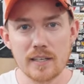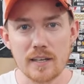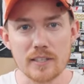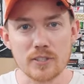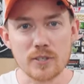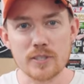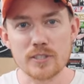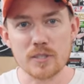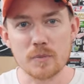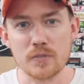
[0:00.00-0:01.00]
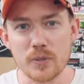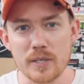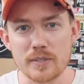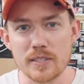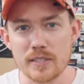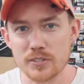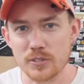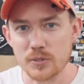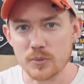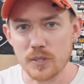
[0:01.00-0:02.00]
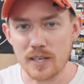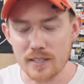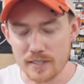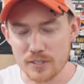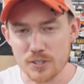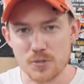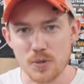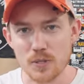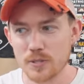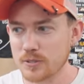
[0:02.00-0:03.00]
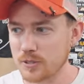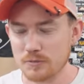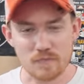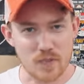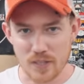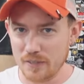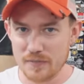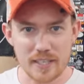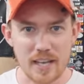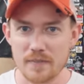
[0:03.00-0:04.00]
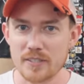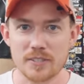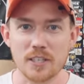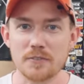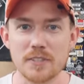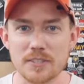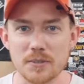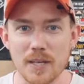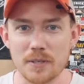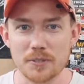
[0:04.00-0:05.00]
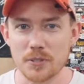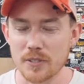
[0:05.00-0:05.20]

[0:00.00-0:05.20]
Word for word: uh, encourage some of you out there to uh, get stronger, just lifting heavy stuff that's around you.